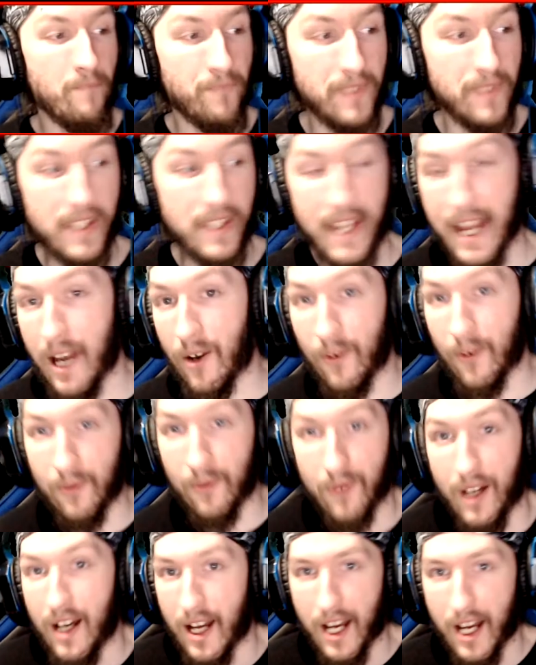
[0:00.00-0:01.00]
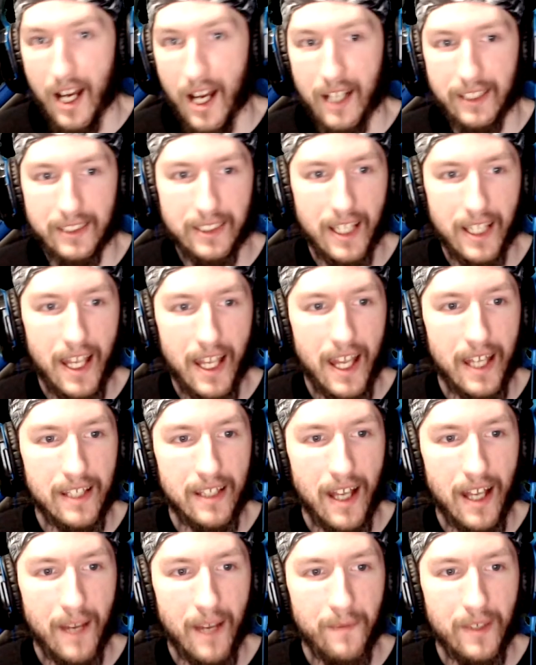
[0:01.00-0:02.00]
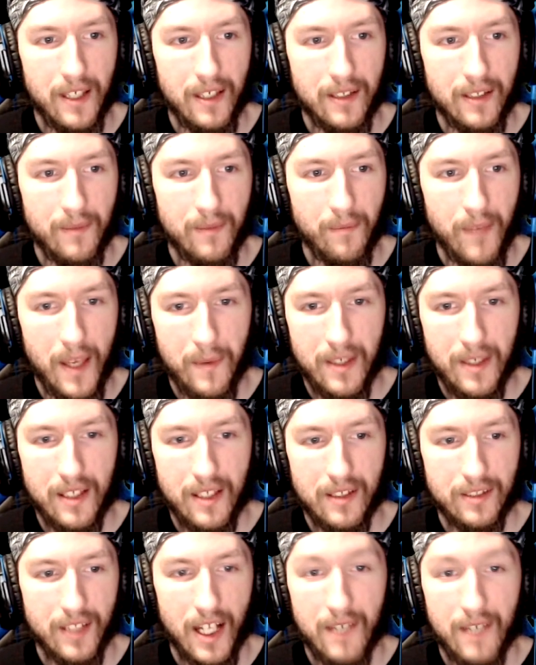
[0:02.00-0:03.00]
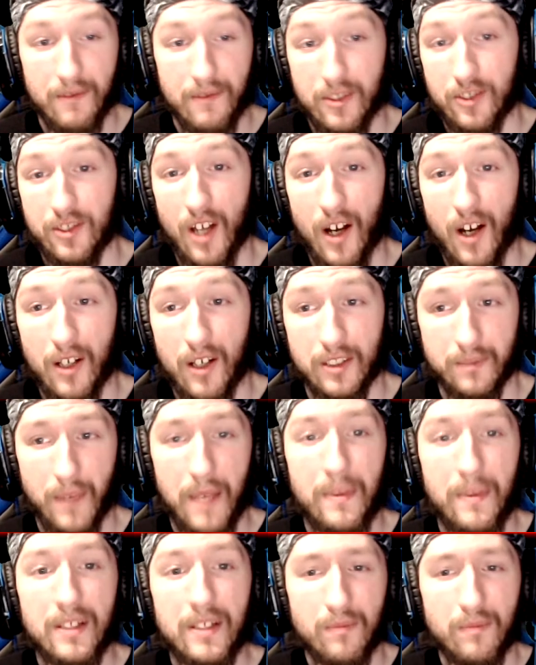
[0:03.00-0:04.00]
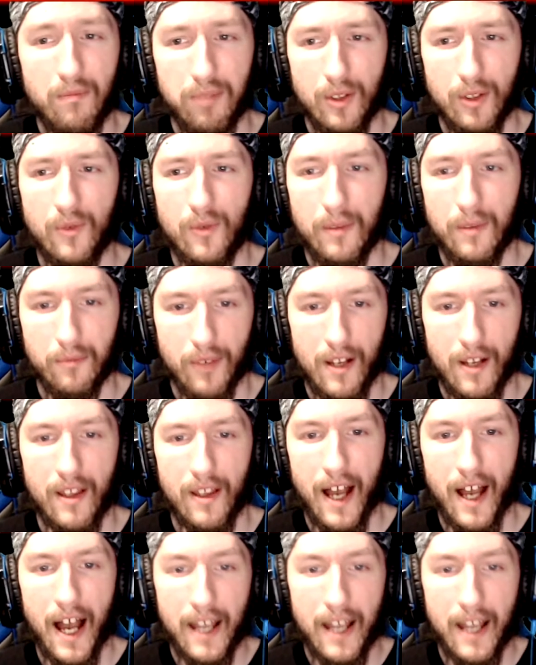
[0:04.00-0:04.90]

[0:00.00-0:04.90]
Now, again, I mean, maybe it's not even stars. Maybe it's Blue Umbrella.